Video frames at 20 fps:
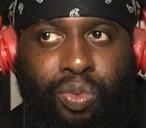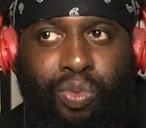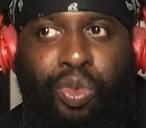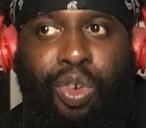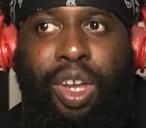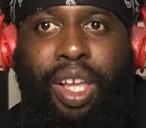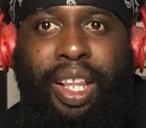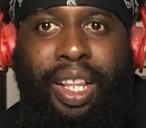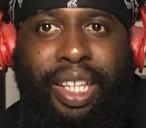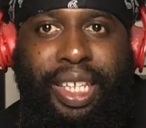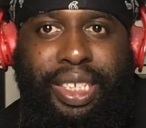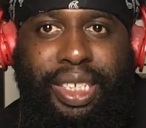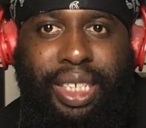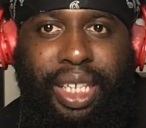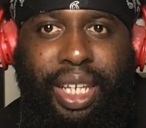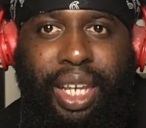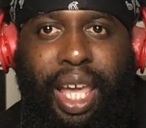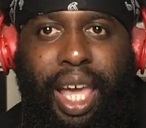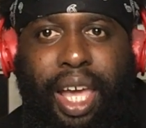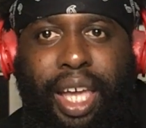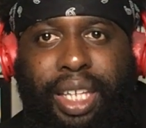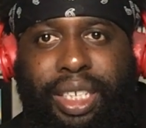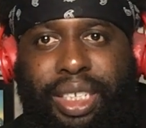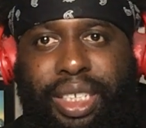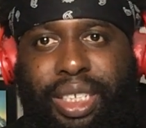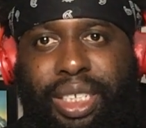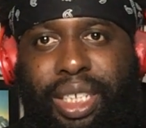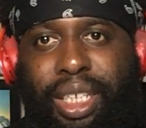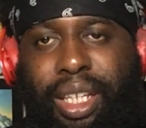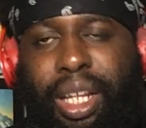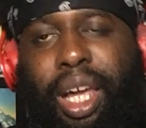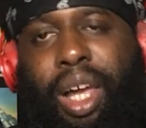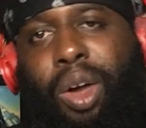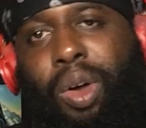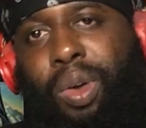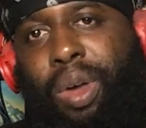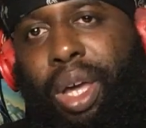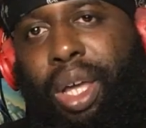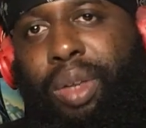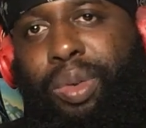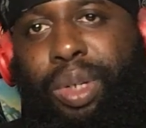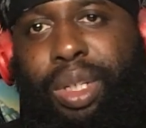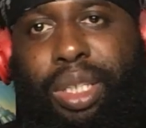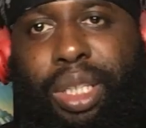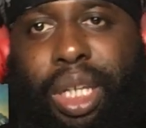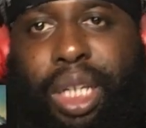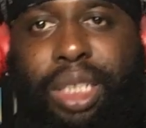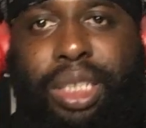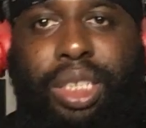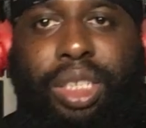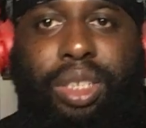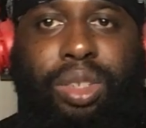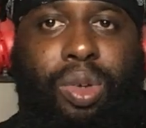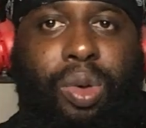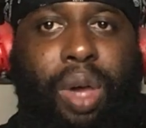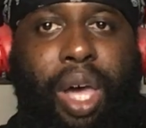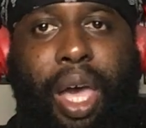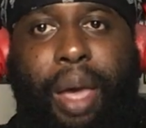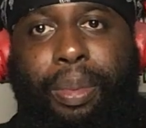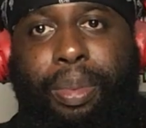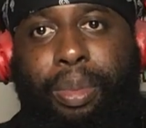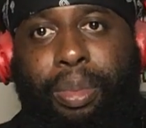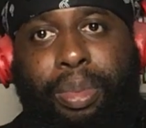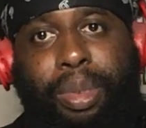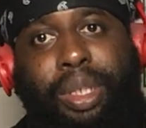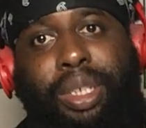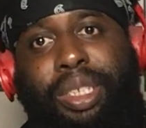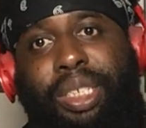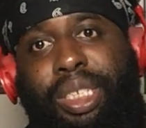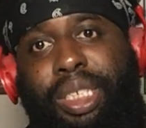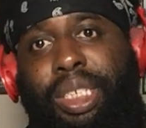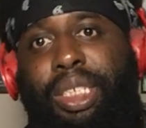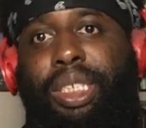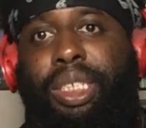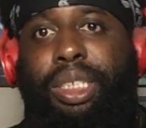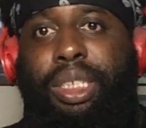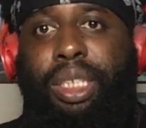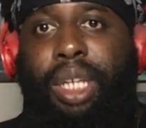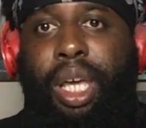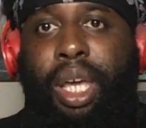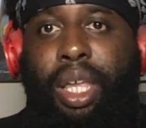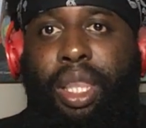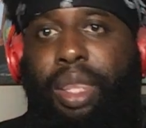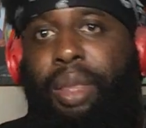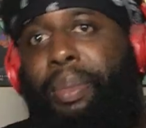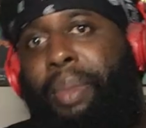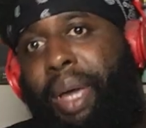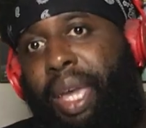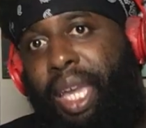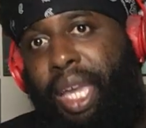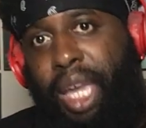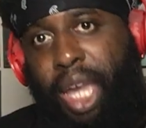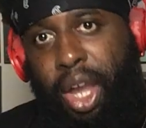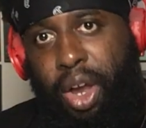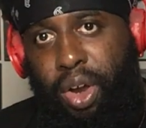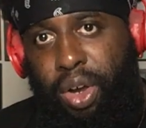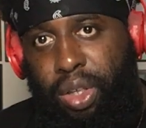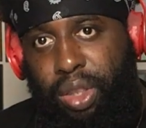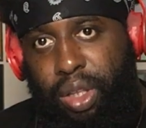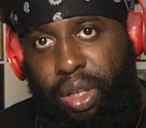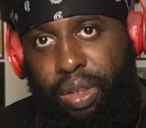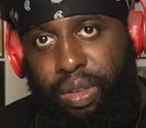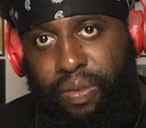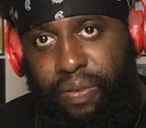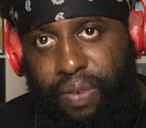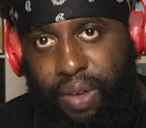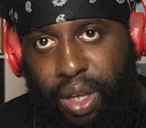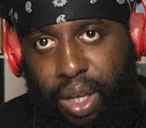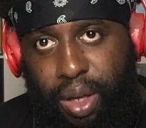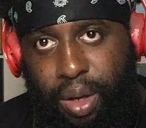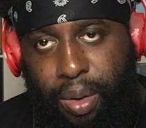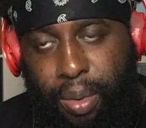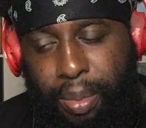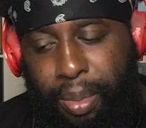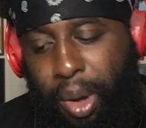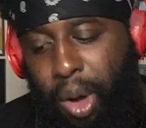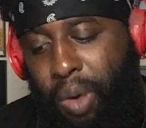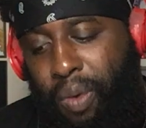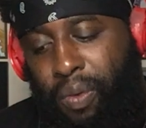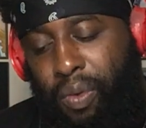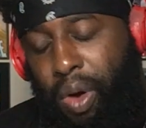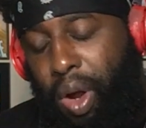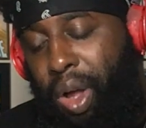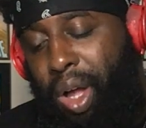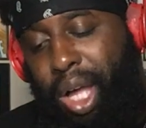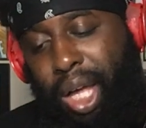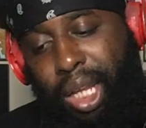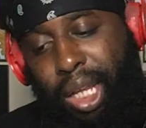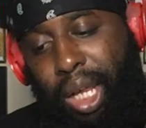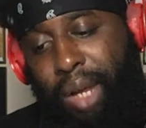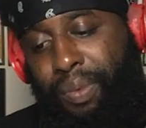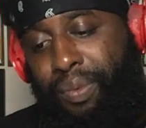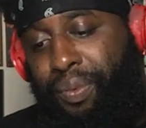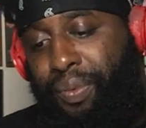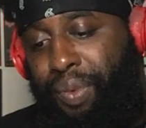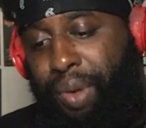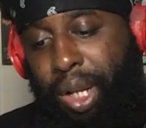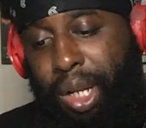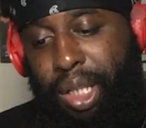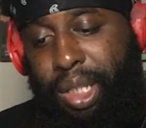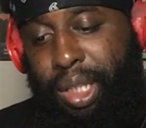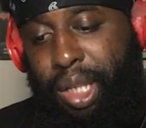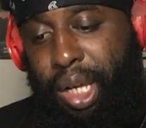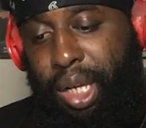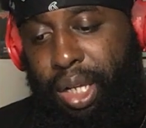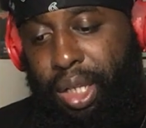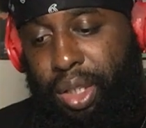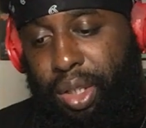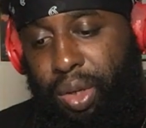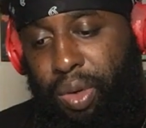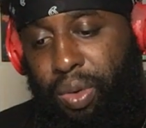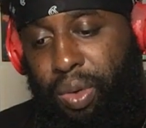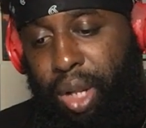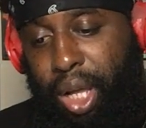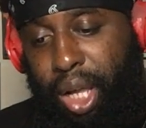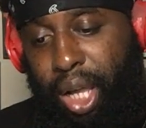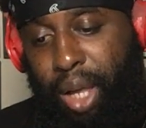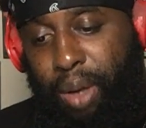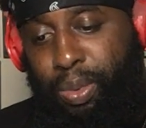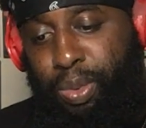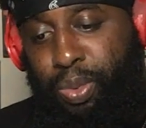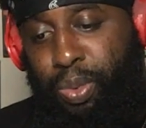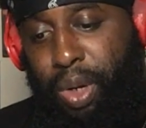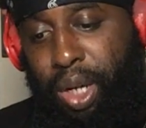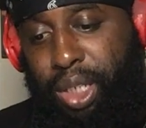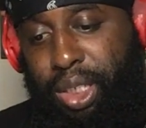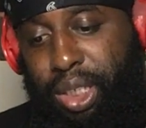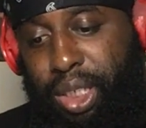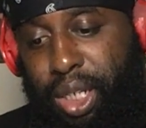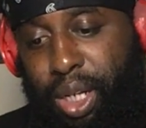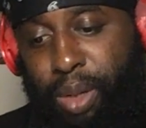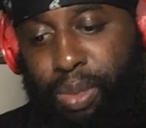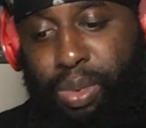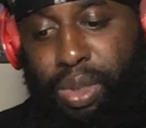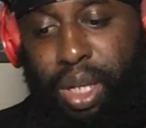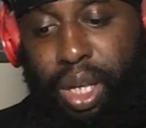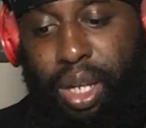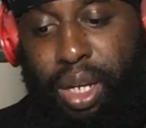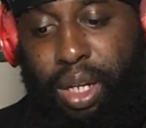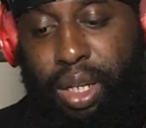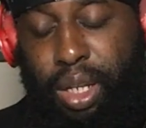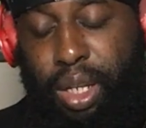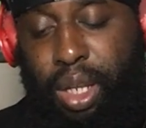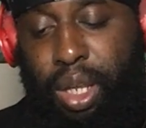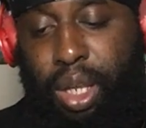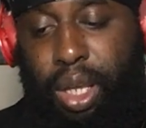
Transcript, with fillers: realistic. Now it just seems like okay, well, things just gonna happen because she's the main character of the film. But overall, I really dug it though. Like I was watching, I was kind of